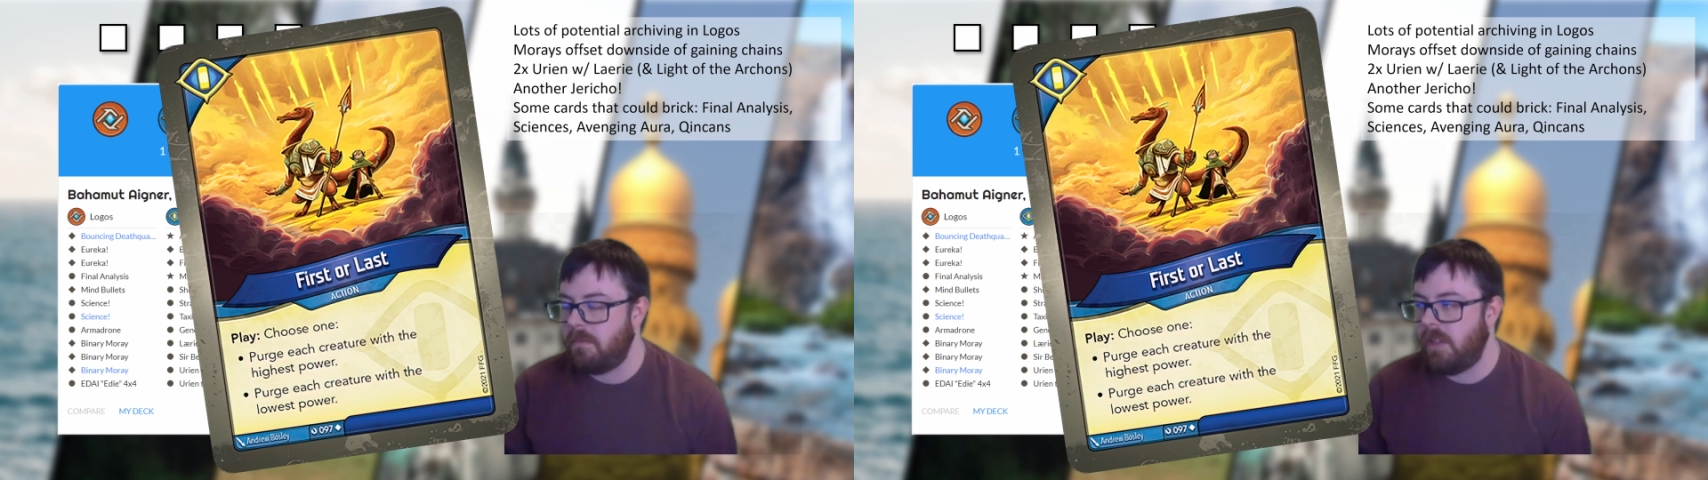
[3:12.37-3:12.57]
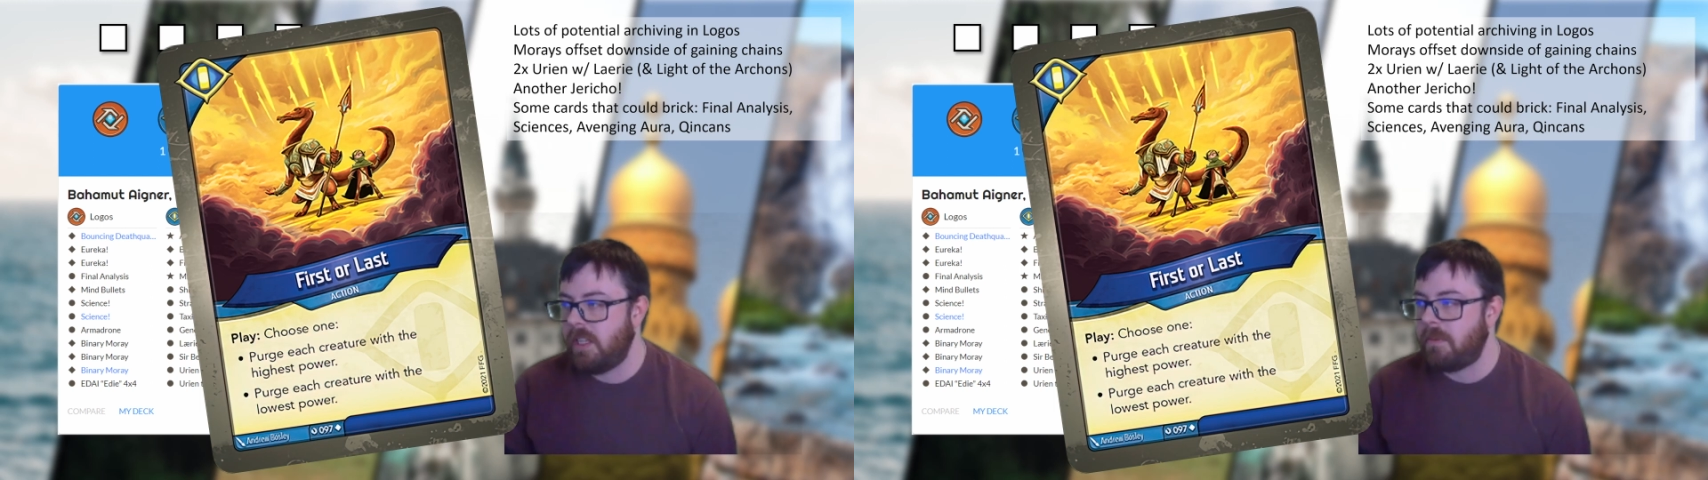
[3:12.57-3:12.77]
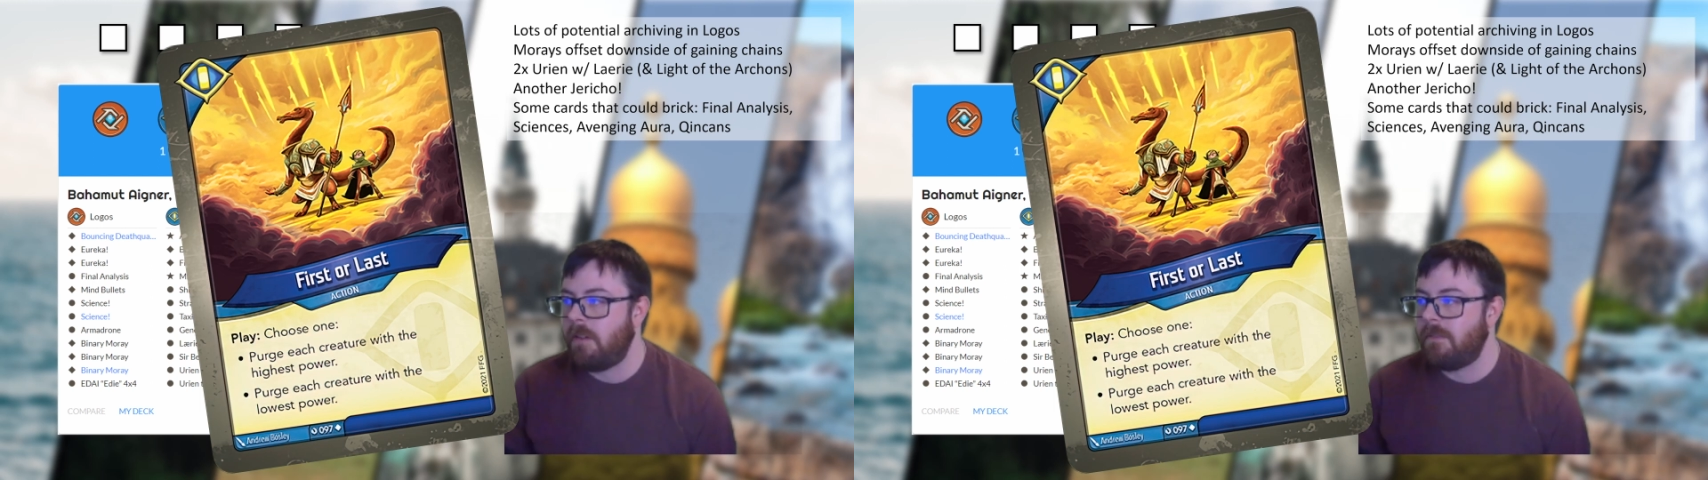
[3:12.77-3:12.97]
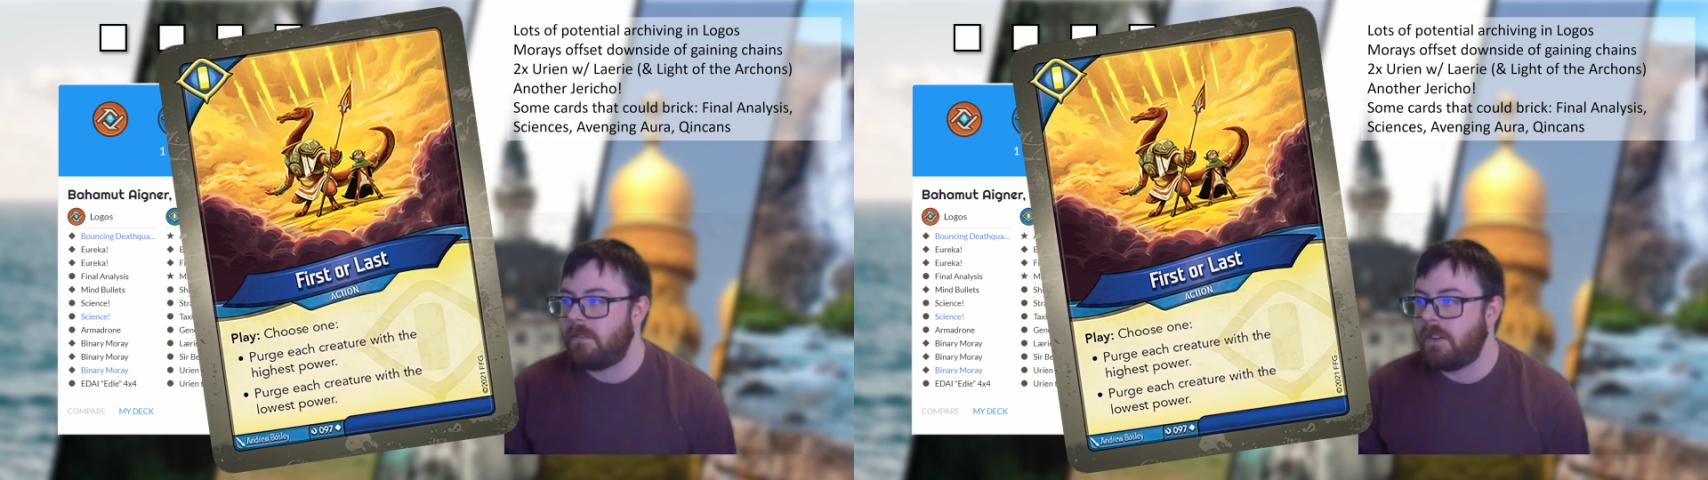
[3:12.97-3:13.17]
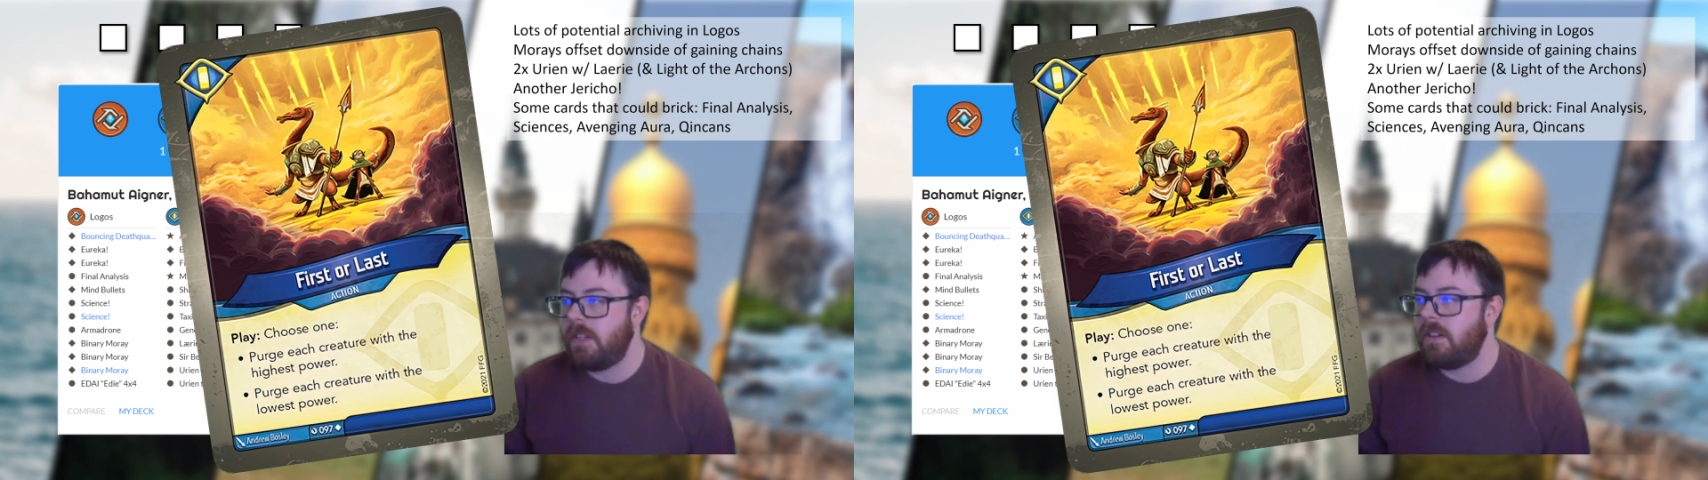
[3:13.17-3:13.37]
least powerful
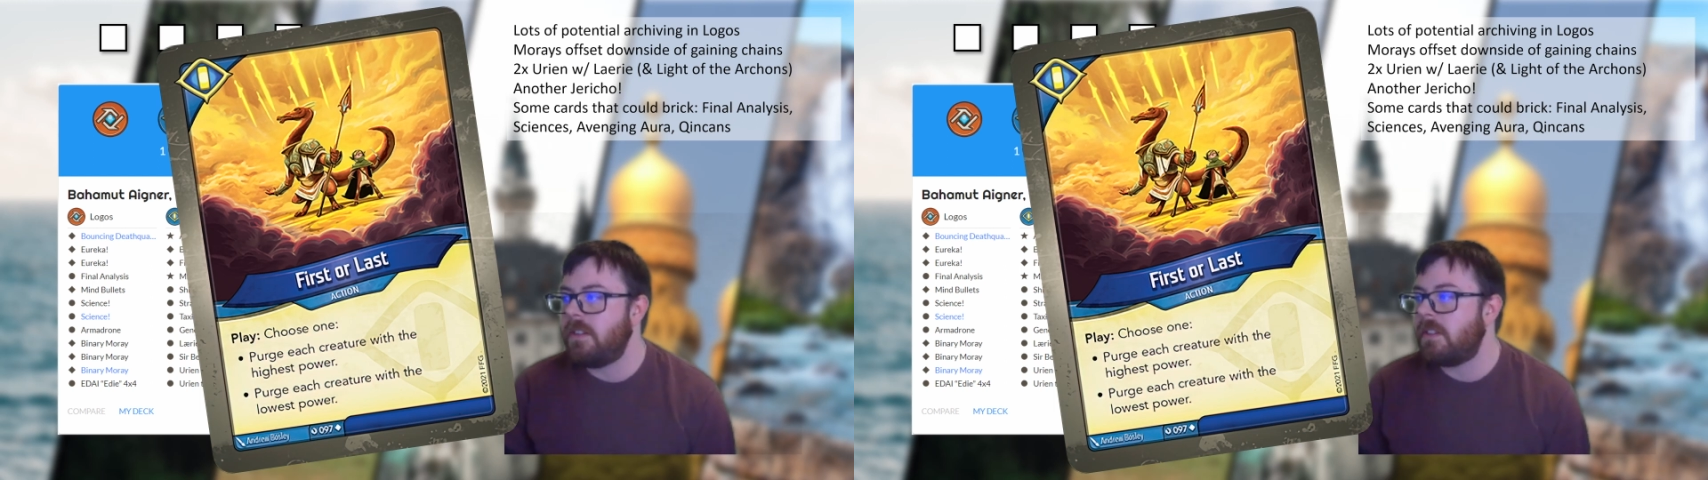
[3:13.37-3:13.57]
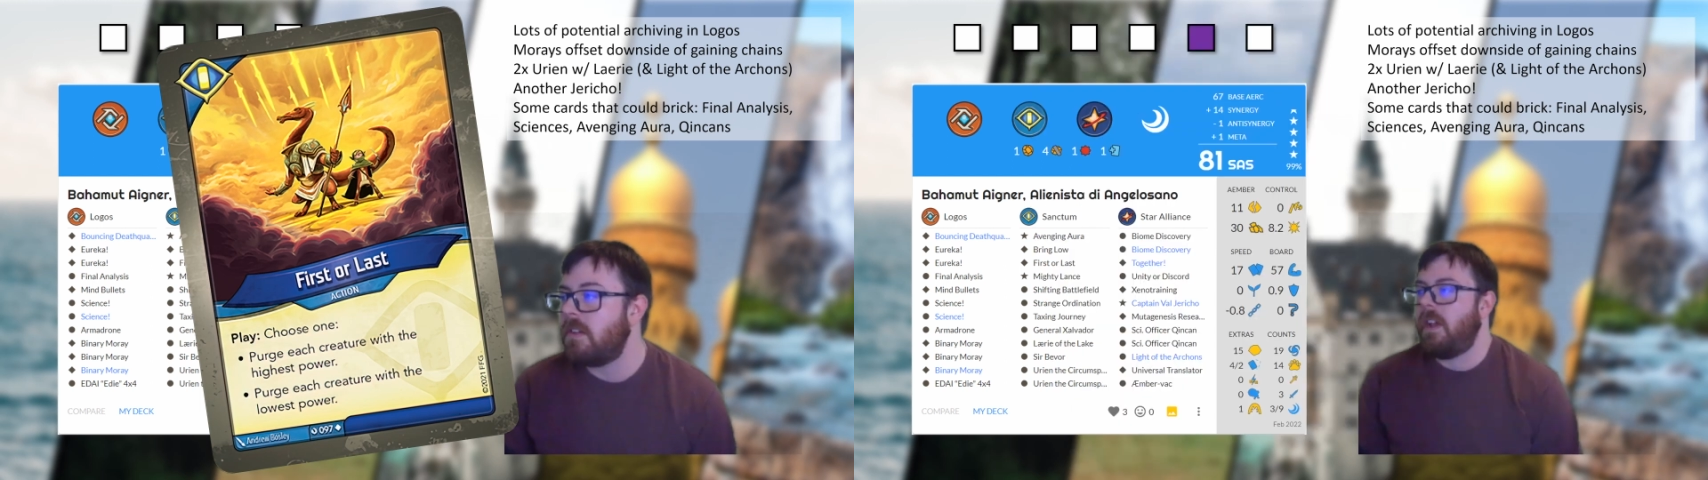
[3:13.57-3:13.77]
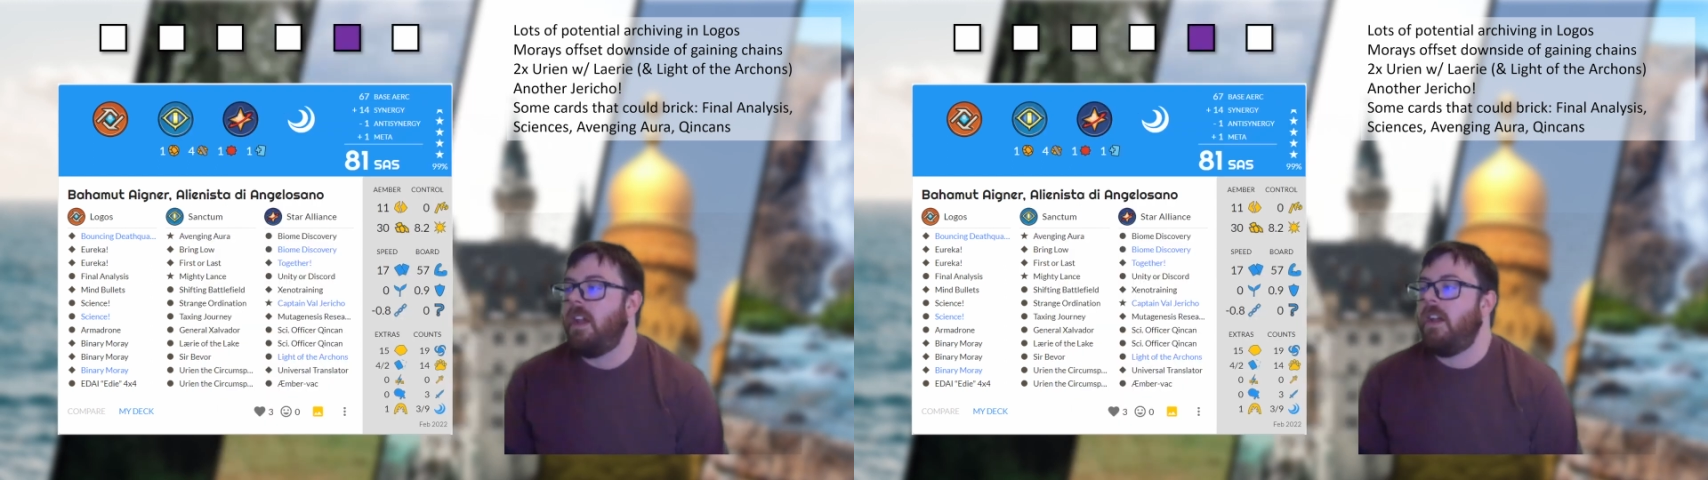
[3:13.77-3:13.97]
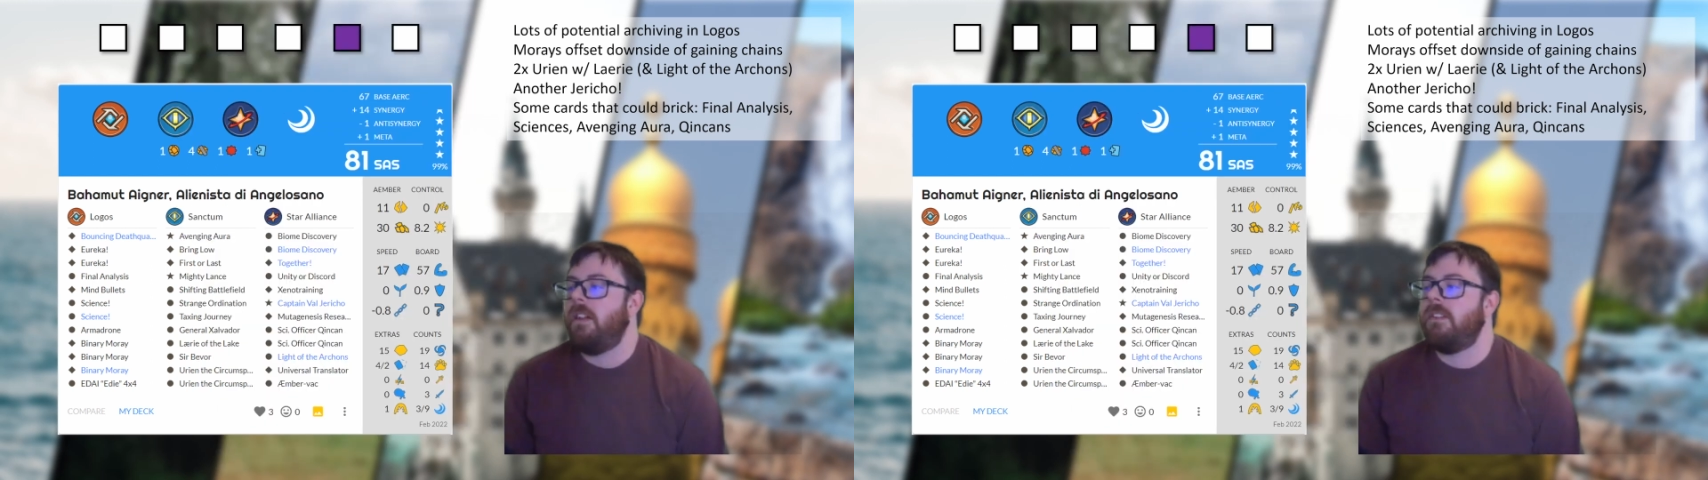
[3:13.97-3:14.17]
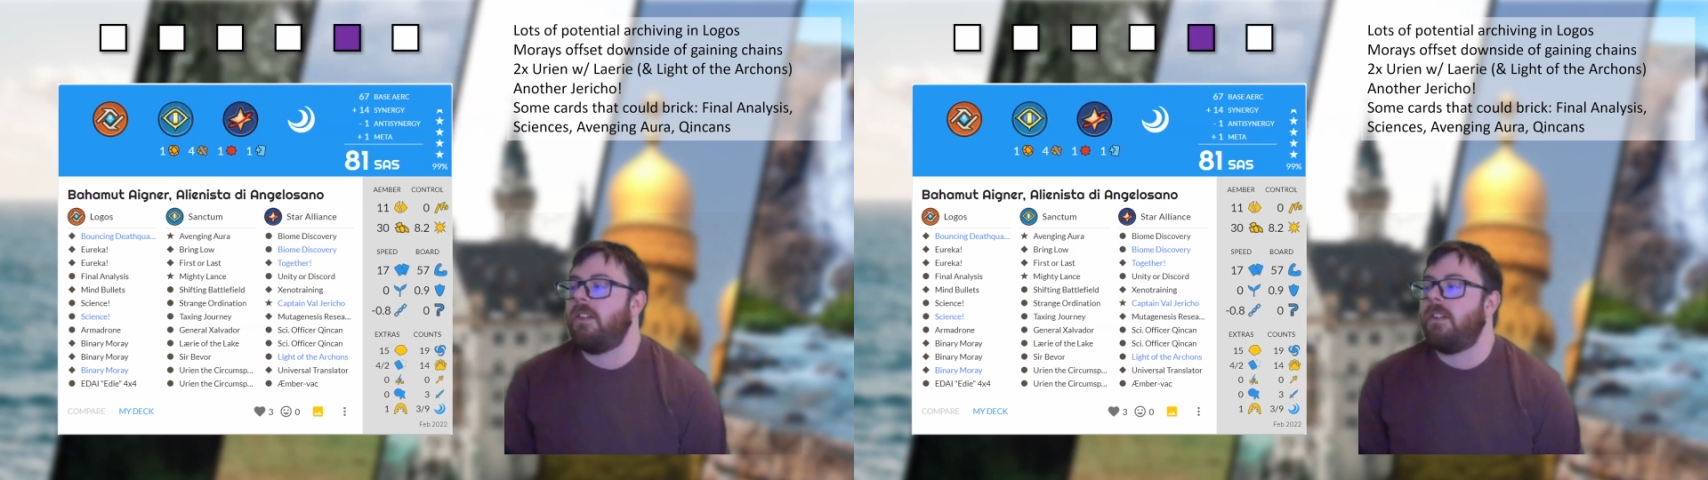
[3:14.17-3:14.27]
creatures, and